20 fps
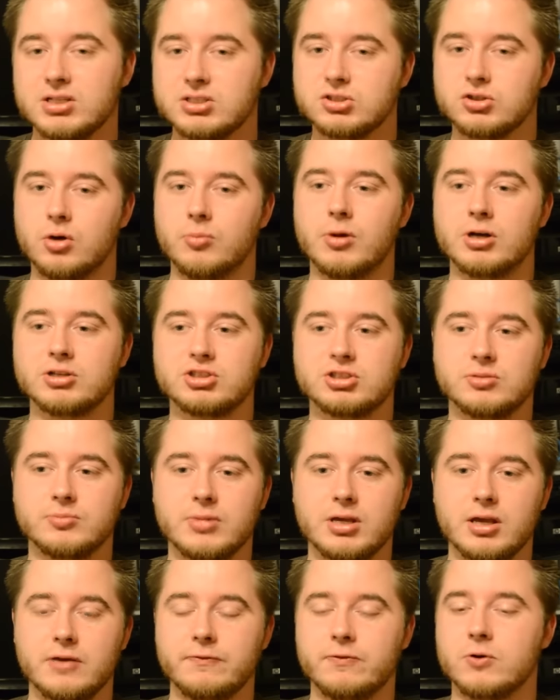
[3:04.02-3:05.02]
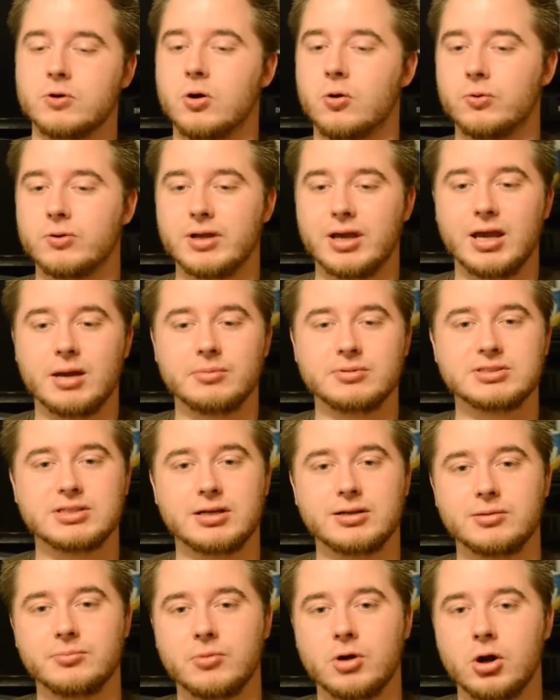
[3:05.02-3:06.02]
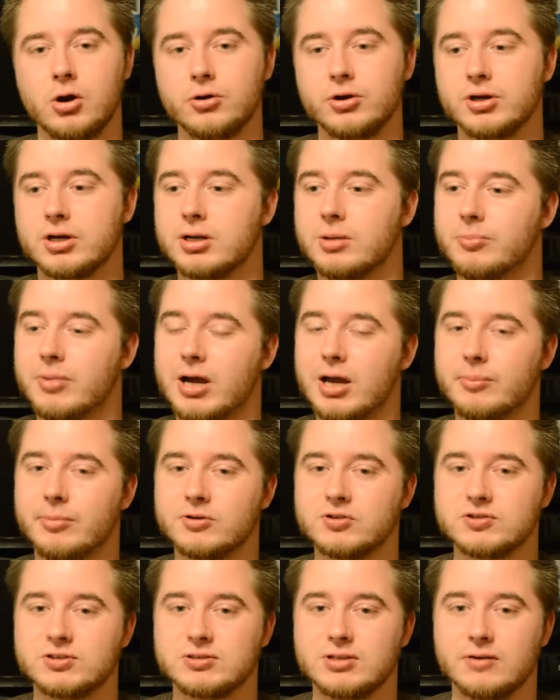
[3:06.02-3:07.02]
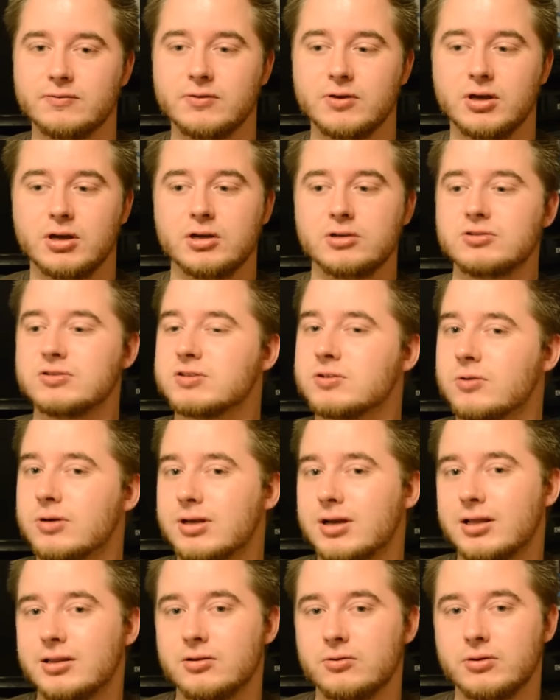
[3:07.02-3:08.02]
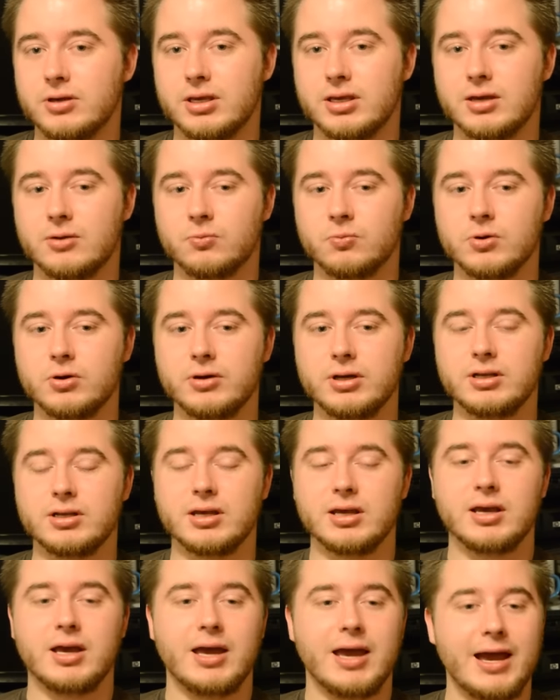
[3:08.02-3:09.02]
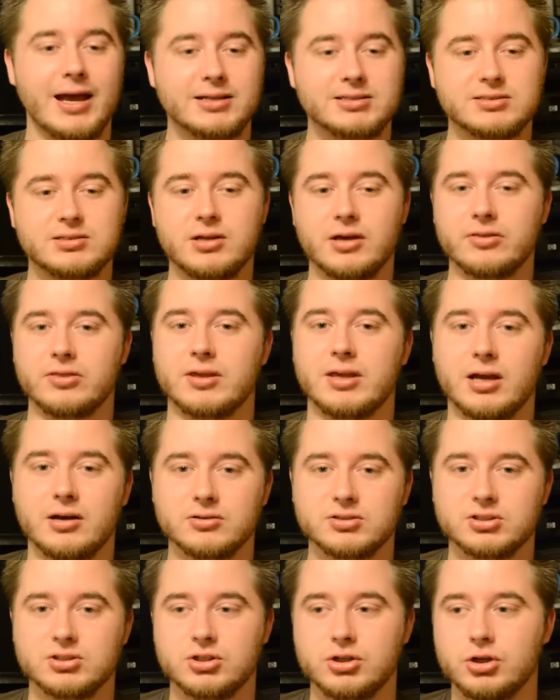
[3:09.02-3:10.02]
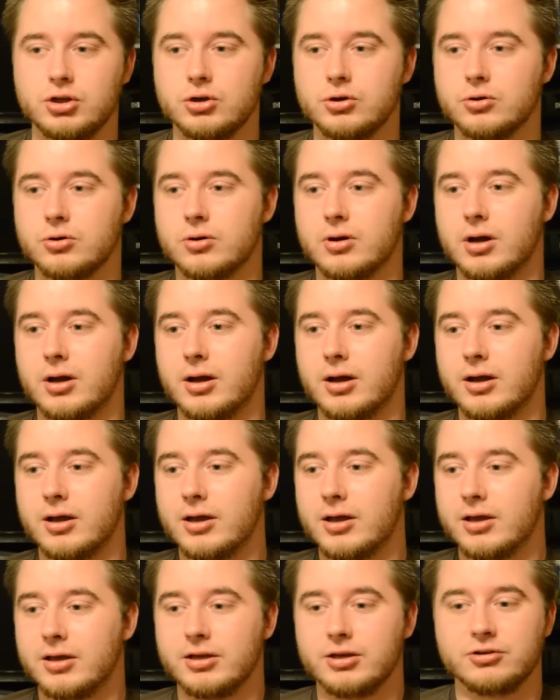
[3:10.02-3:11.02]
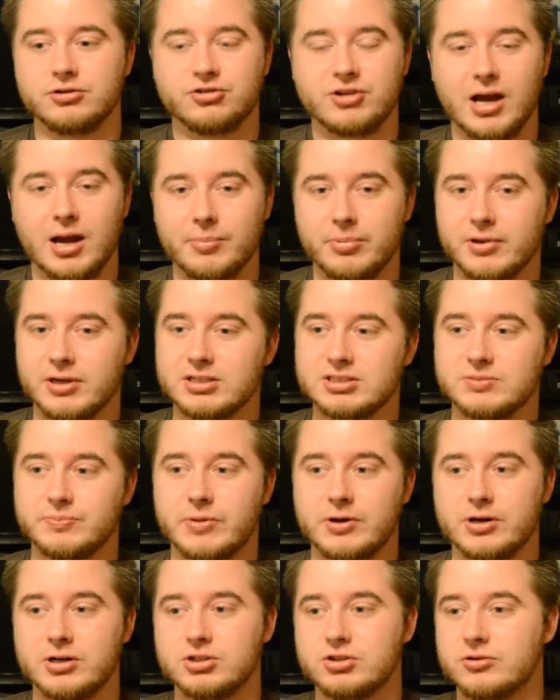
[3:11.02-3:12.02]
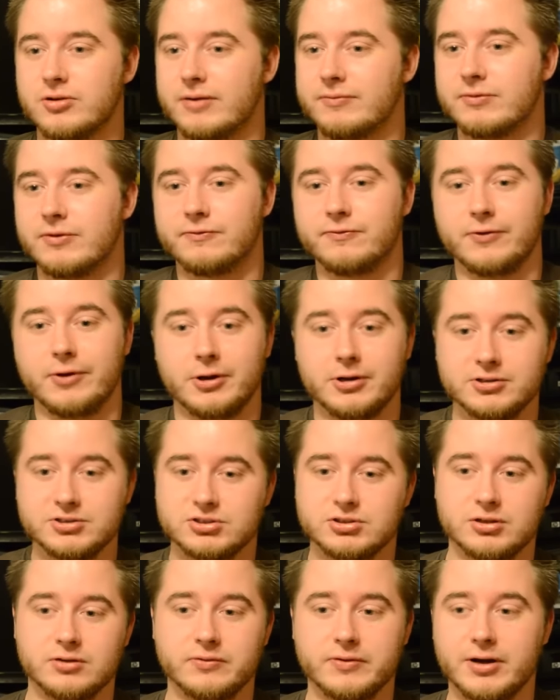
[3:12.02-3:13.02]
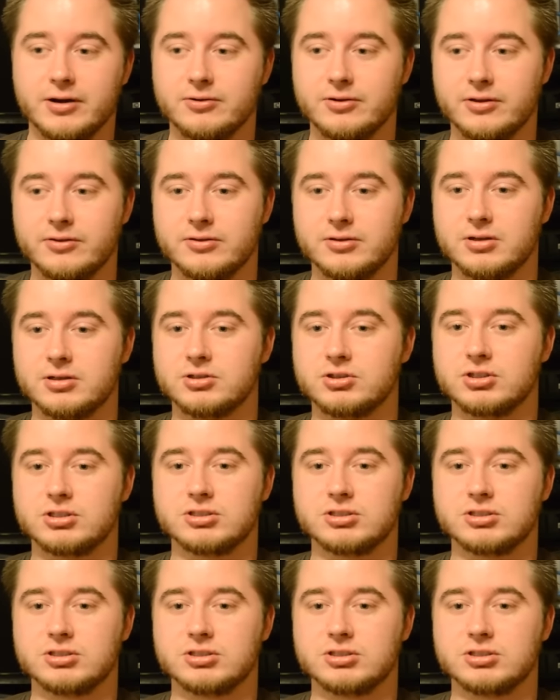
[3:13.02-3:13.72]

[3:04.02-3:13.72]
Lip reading: so much to me if you're going to Amazon tomorrow, you're going to buy a bunch of stuff, just click on the link. It really adds nothing else to your shopping experience. You don't have to fill out a survey or nothing. It